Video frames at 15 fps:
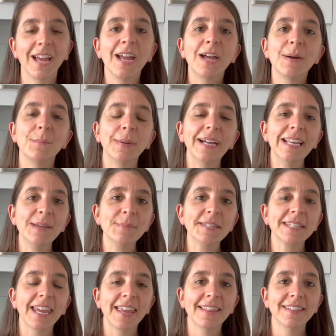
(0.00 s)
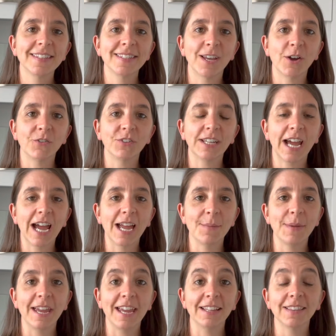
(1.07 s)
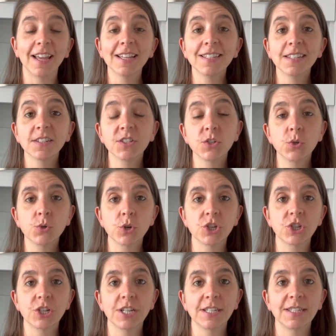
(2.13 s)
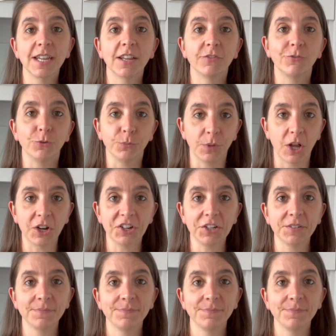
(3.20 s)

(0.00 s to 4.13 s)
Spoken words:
My name is Caitlin Self, and I'm a licensed nutritionist and food blogger.